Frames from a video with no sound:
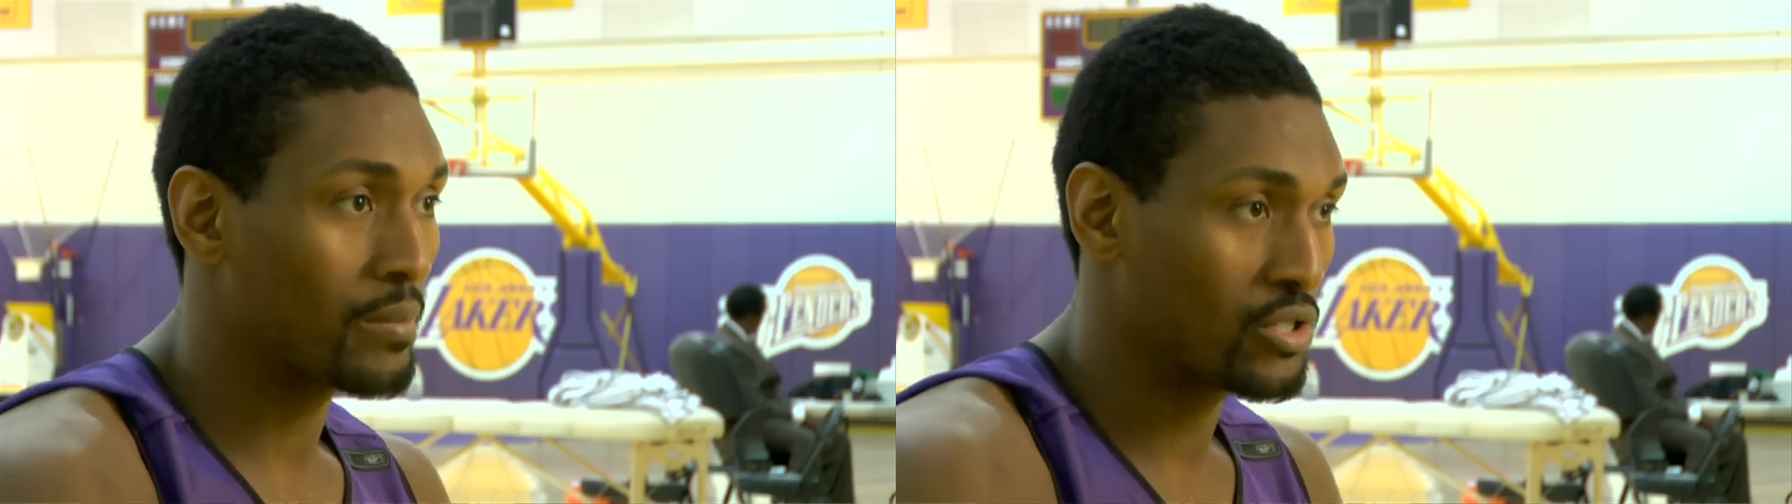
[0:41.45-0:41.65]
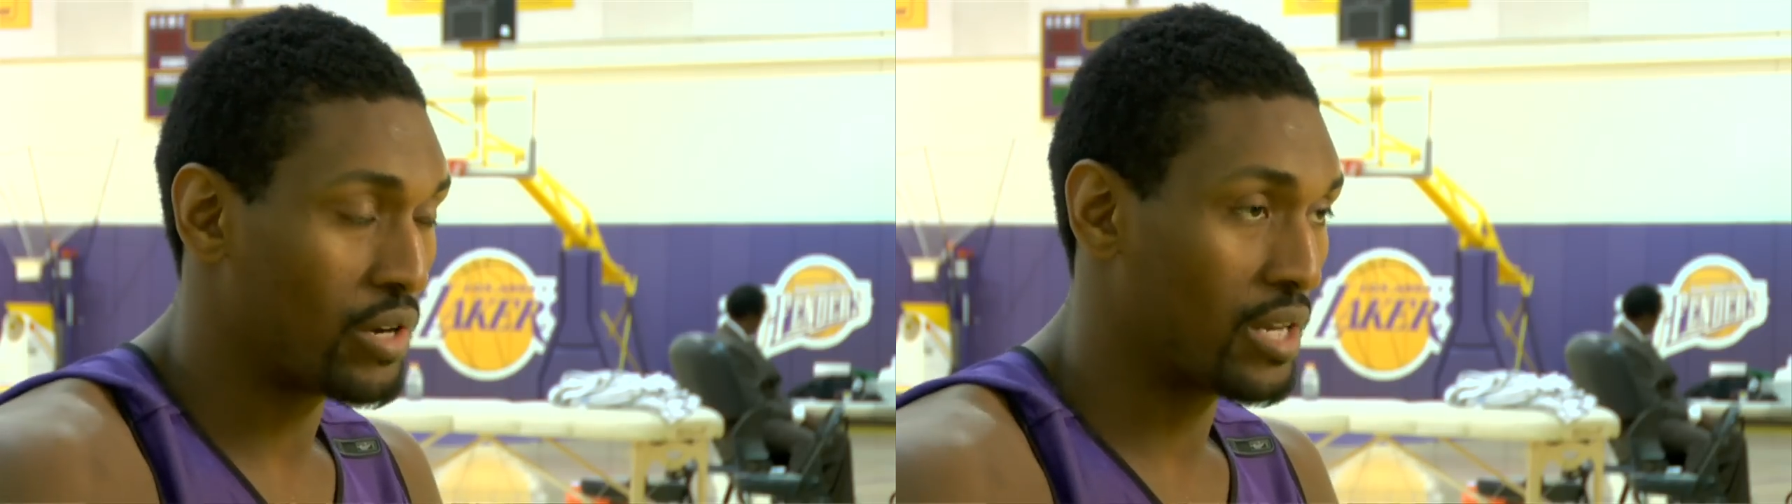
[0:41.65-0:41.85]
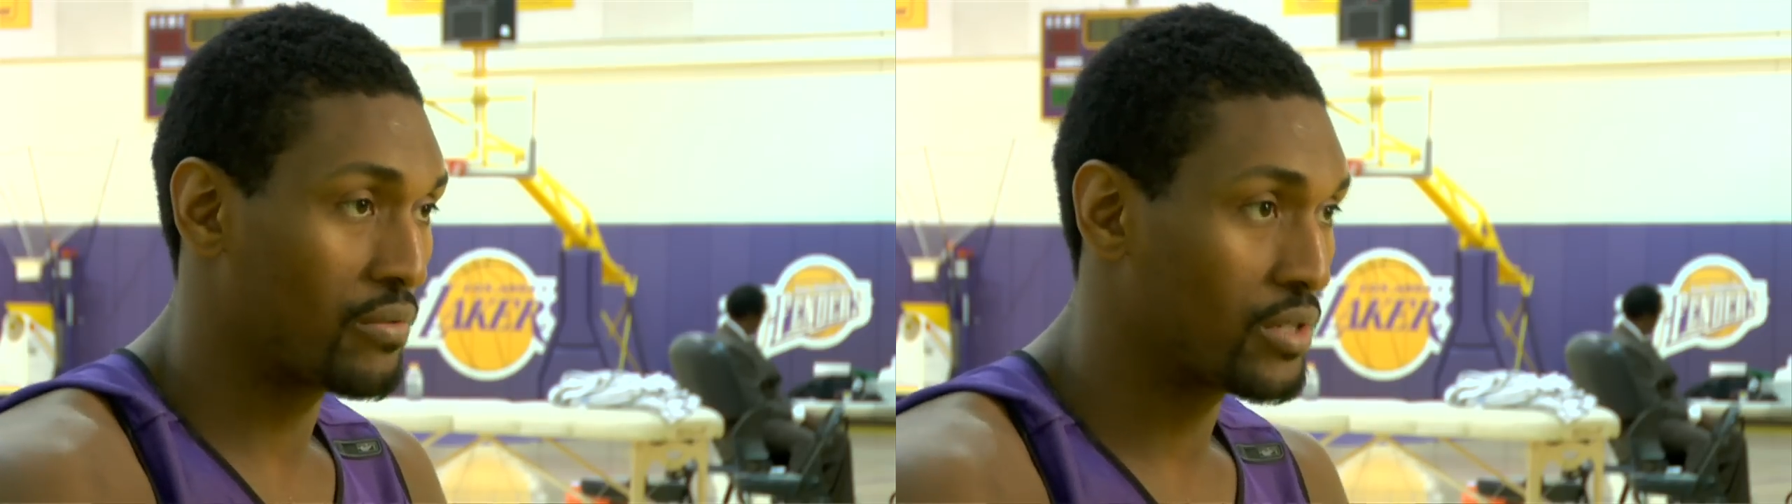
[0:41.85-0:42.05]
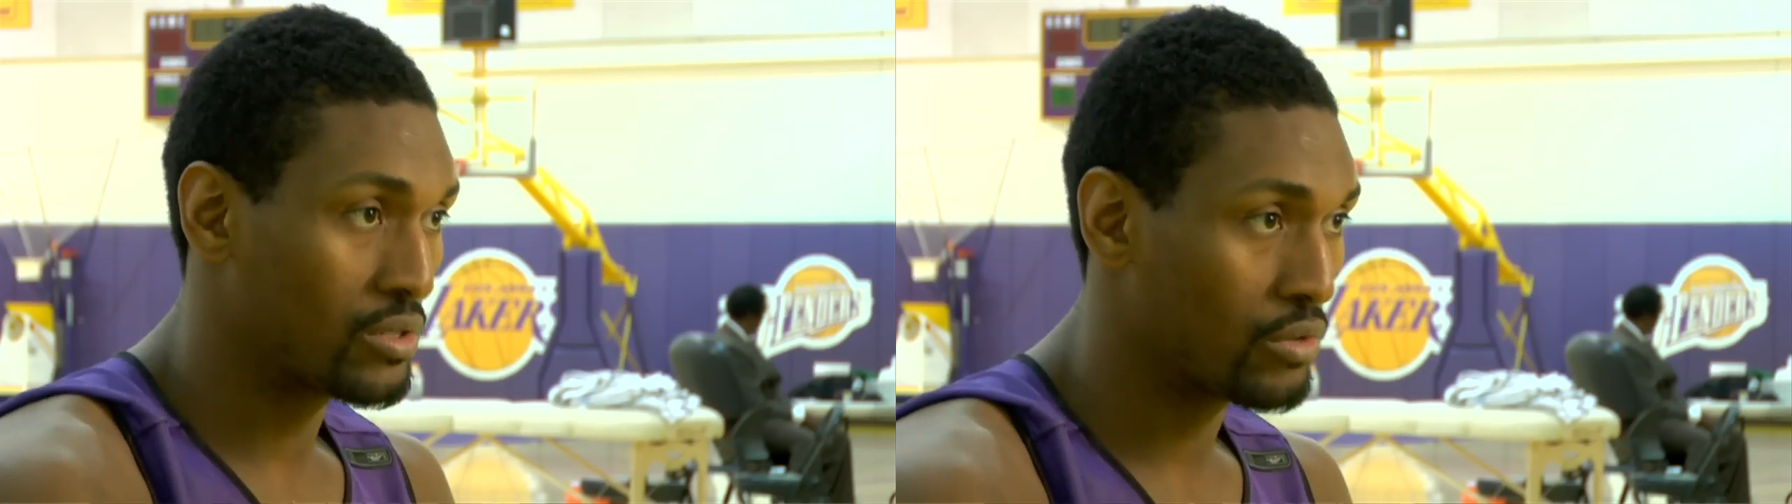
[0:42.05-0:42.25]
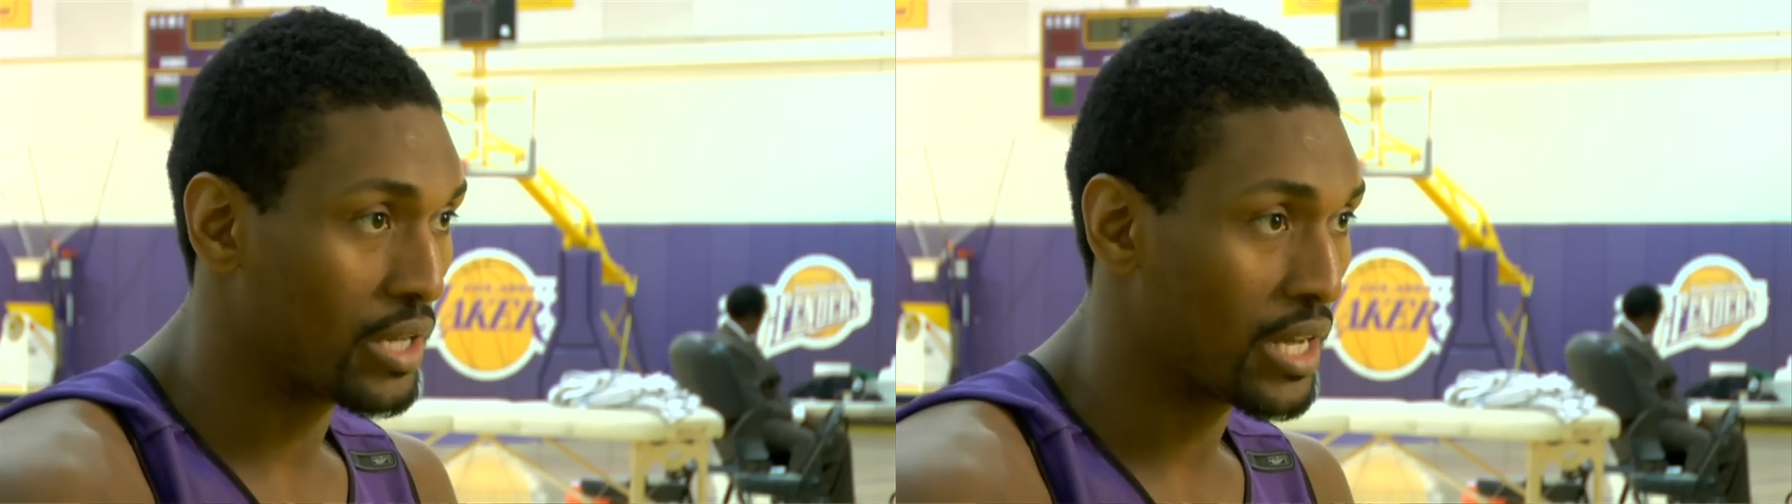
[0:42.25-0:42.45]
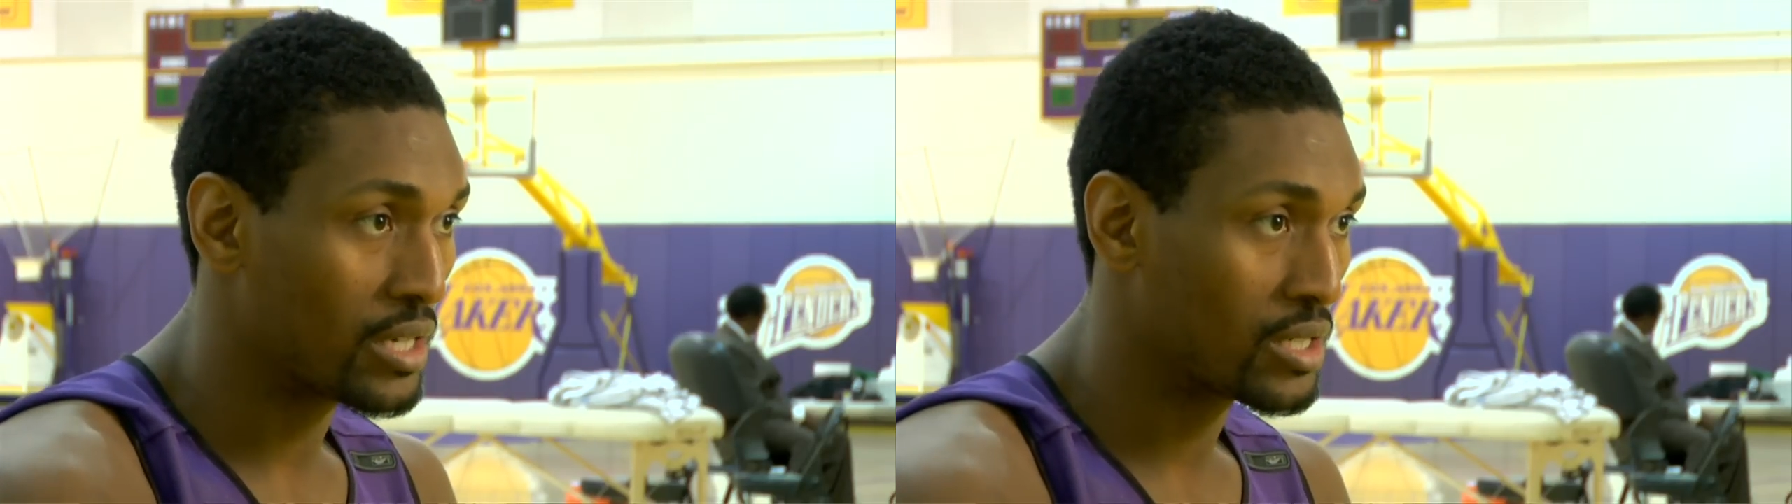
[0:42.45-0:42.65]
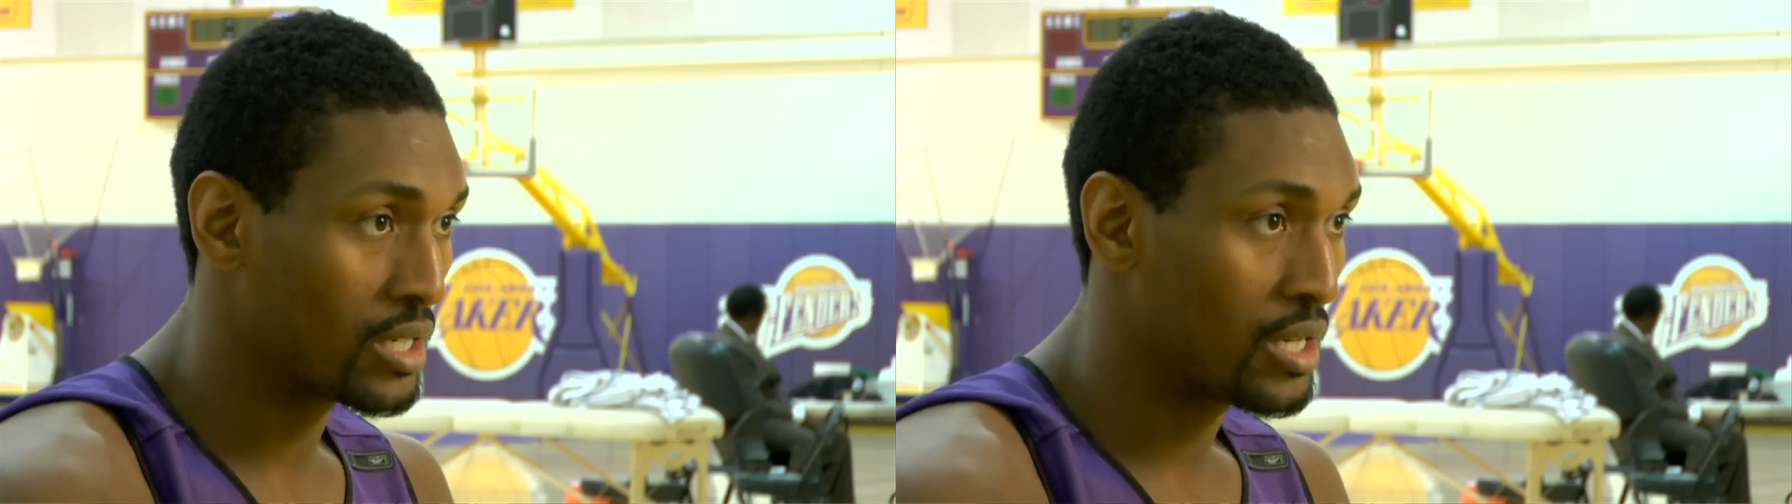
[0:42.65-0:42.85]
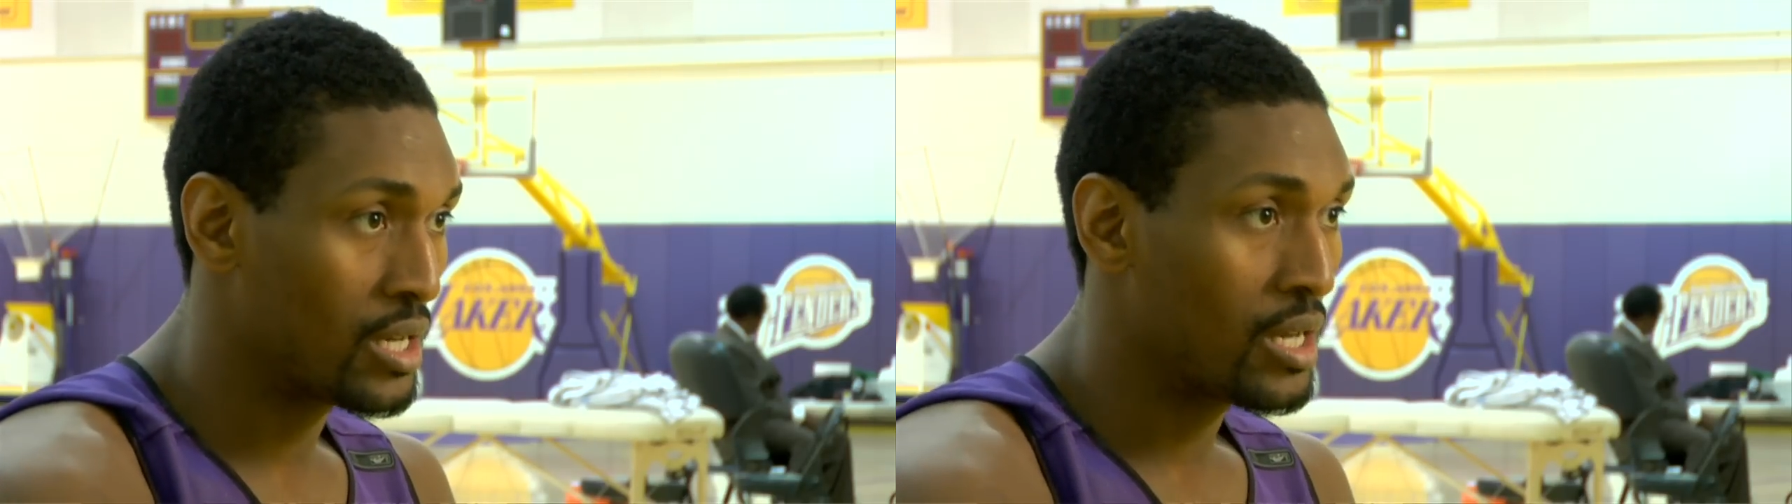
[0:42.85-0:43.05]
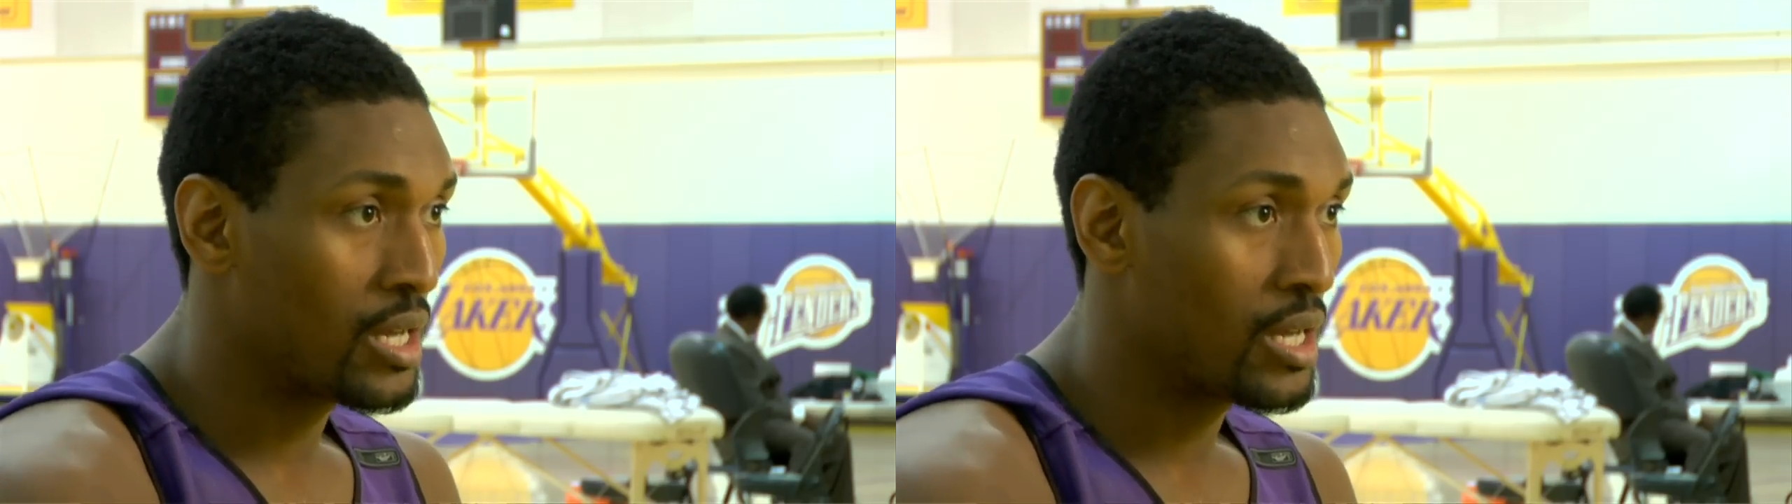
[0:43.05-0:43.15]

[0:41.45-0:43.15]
already been training for 2 years,